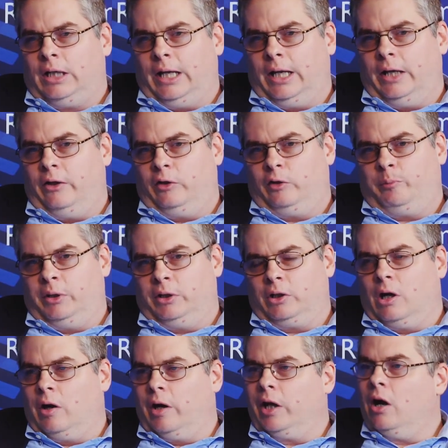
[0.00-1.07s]
Uh, it's been
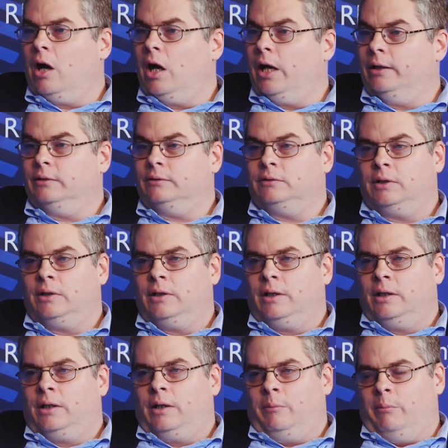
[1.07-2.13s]
going on
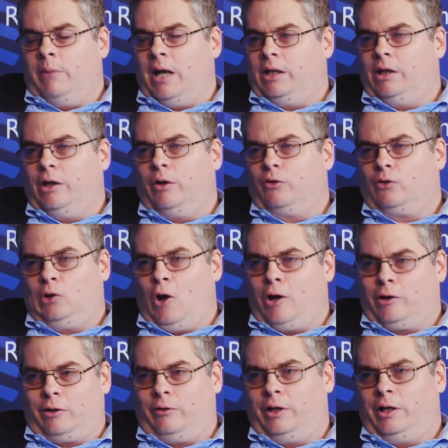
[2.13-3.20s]
many years
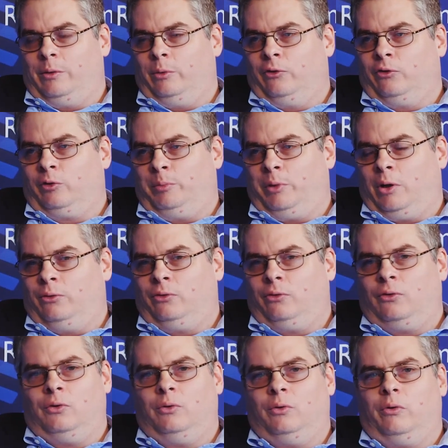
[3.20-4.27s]
longer than it was
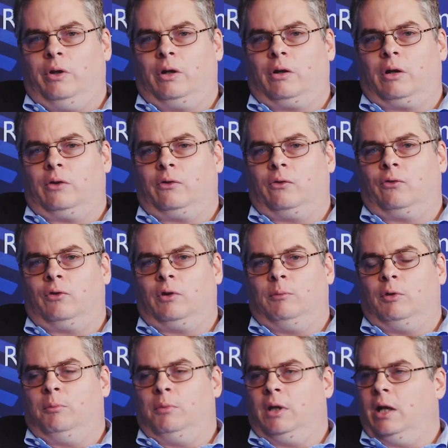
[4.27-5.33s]
supposed to. There doesn't
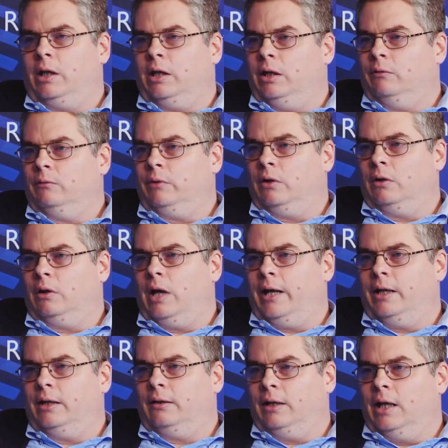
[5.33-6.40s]
seem to be any real
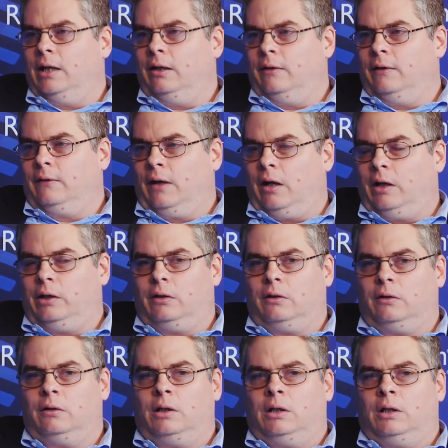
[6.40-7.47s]
light at the end of the
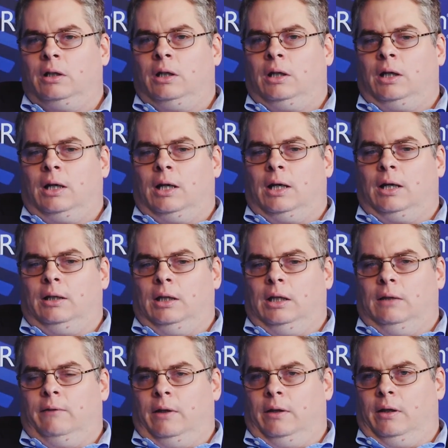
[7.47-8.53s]
tunnel. Uh,
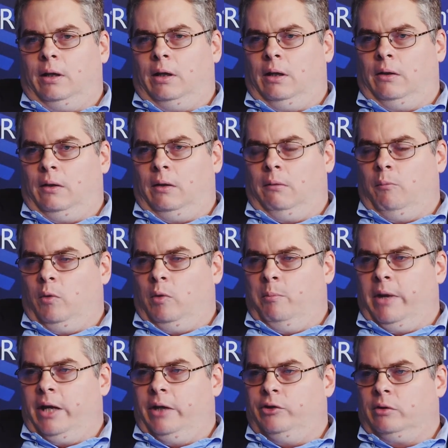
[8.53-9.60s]
even the, the, the
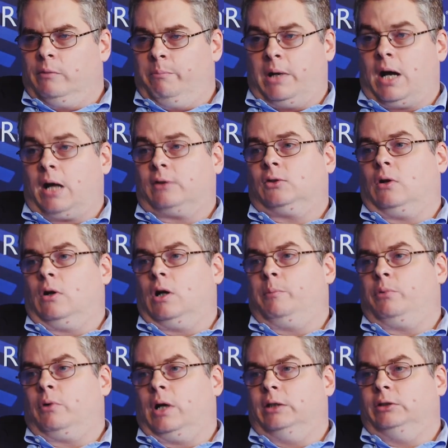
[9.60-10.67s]
major
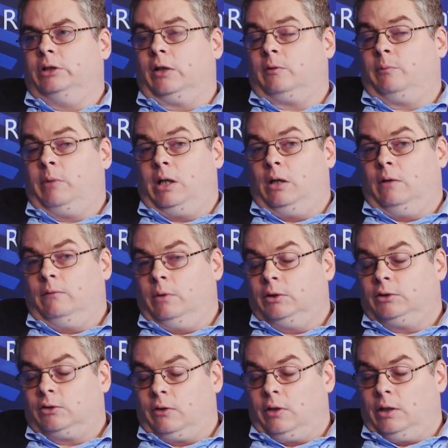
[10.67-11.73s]
boxcar projects, many of
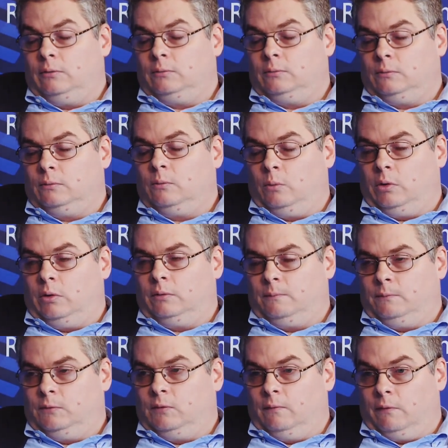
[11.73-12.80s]
which that will
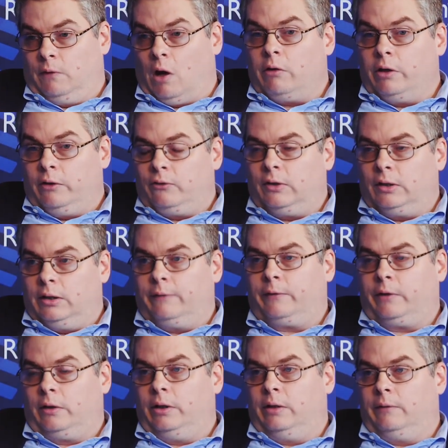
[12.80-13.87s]
very
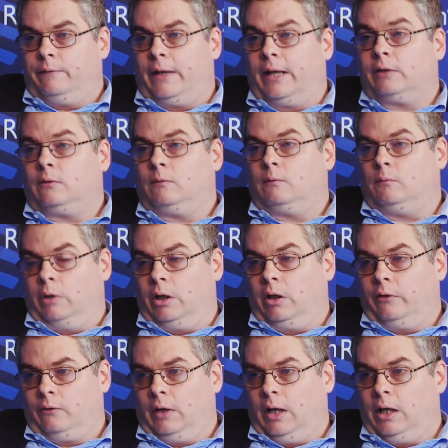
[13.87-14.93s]
significantly affect real
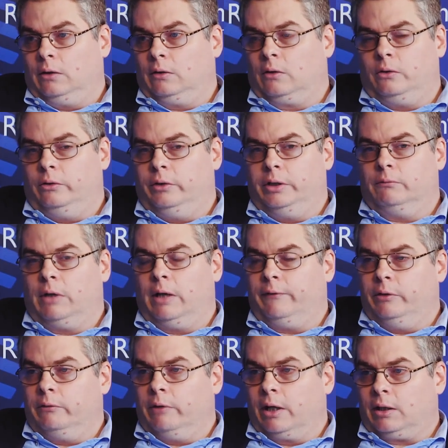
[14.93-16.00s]
estate, including
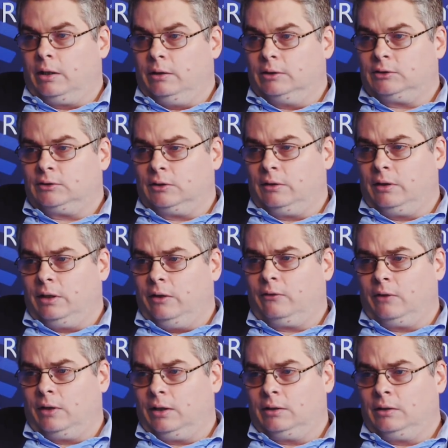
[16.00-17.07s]
revenue recognition,
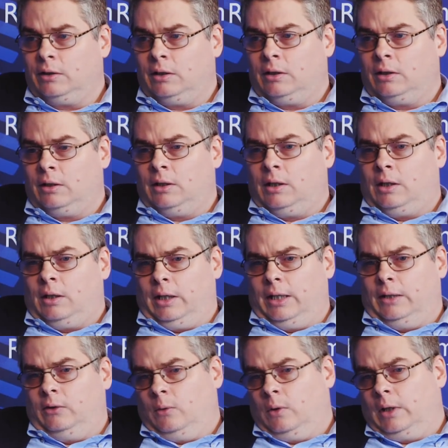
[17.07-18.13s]
leasing,
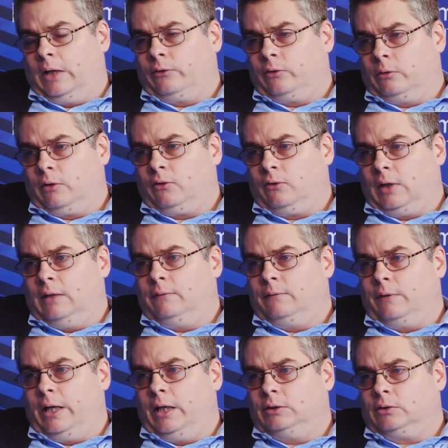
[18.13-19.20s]
and to a lesser extent,
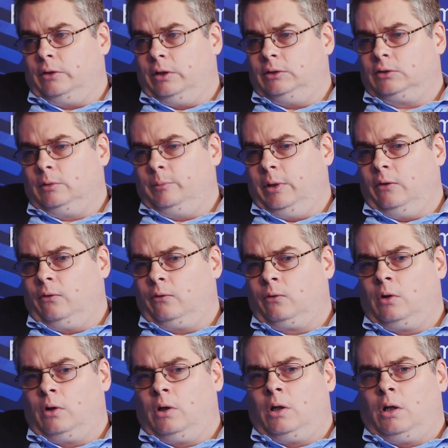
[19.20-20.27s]
financial instruments,
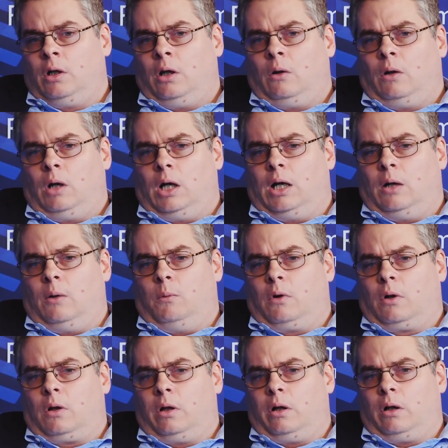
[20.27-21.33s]
uh, will
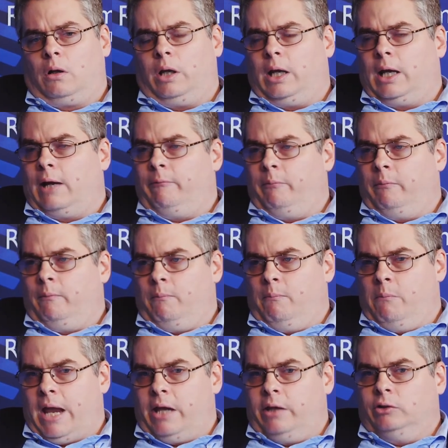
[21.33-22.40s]
clearly have
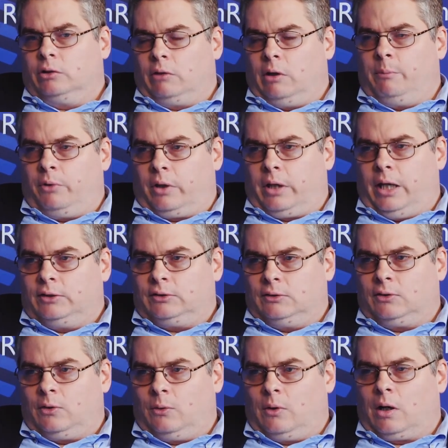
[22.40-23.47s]
major
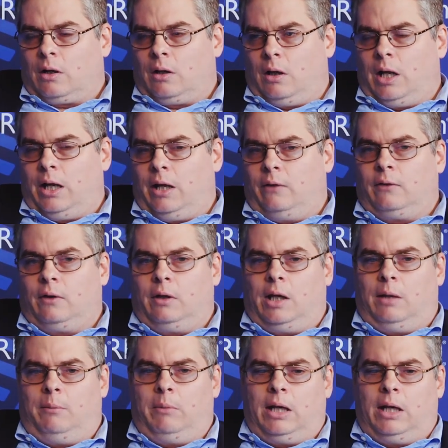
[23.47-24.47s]
implications to our clients, and, and